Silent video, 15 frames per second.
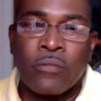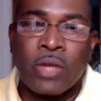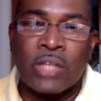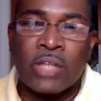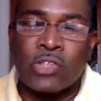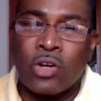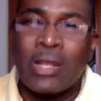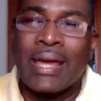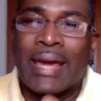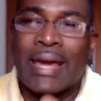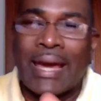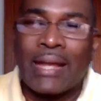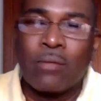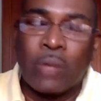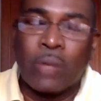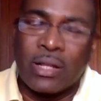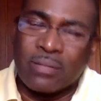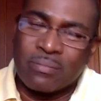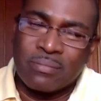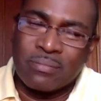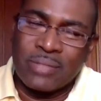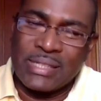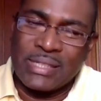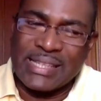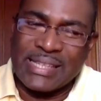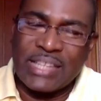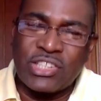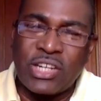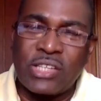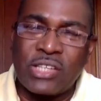It's only in Guyana,
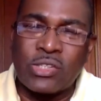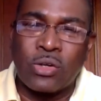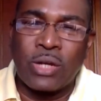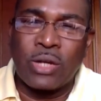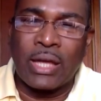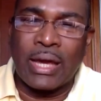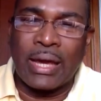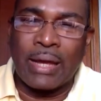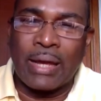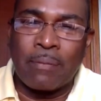essentially it's only in Guyana,